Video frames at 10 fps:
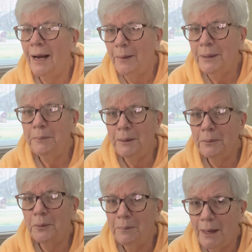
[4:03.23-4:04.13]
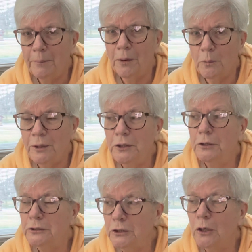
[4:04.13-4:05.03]
How many people remember when you
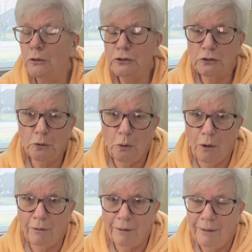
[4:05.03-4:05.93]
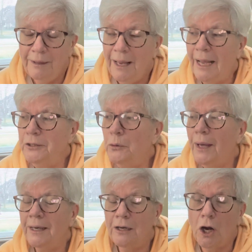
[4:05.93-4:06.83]
used to go to school and you
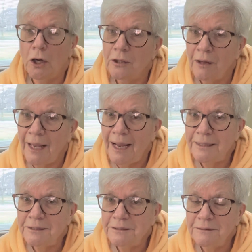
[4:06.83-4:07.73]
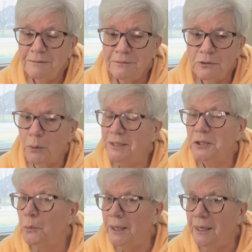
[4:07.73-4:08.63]
had an art class
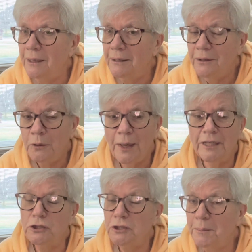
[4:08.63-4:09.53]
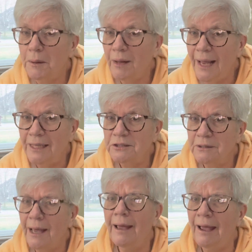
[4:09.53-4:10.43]
twice a week? You had a gym
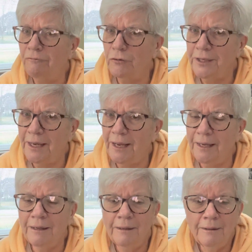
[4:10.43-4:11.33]
class every day.